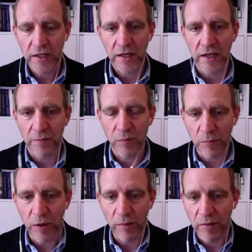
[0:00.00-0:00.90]
one
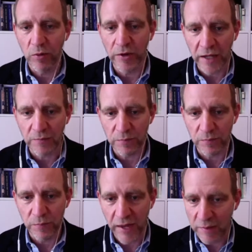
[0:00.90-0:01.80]
probably will not
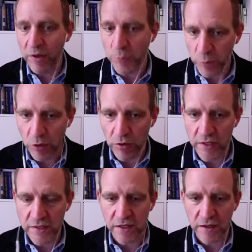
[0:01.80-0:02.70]
make much
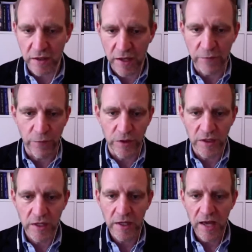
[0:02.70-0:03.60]
progress if one
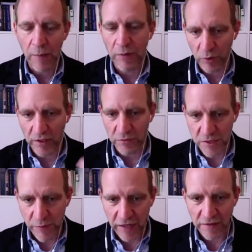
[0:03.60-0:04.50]
can
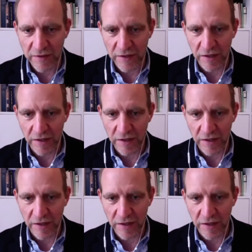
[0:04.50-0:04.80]
respect